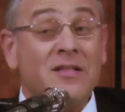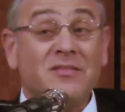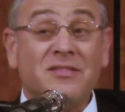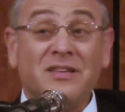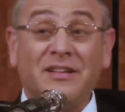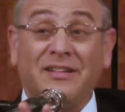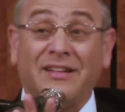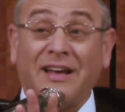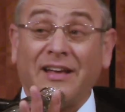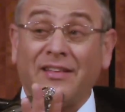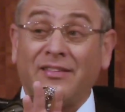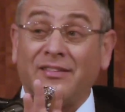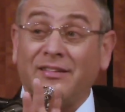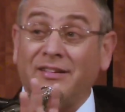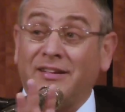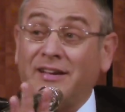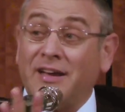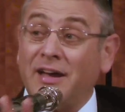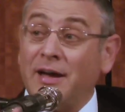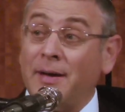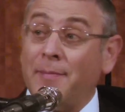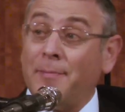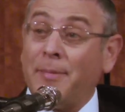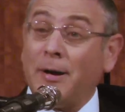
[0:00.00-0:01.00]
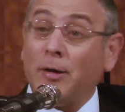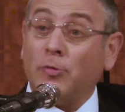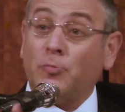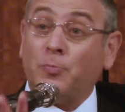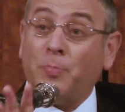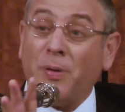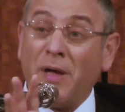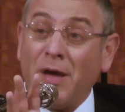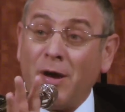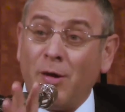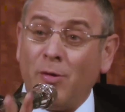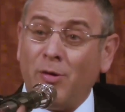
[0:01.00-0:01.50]
They doesn't care
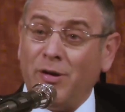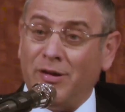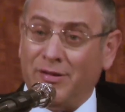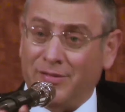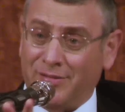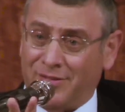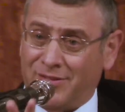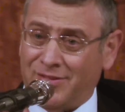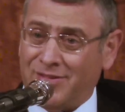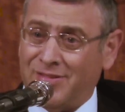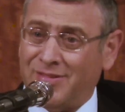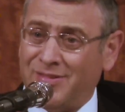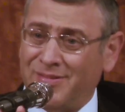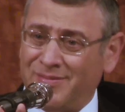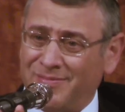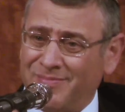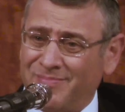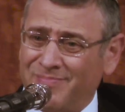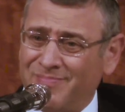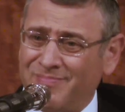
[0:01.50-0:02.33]
about parents.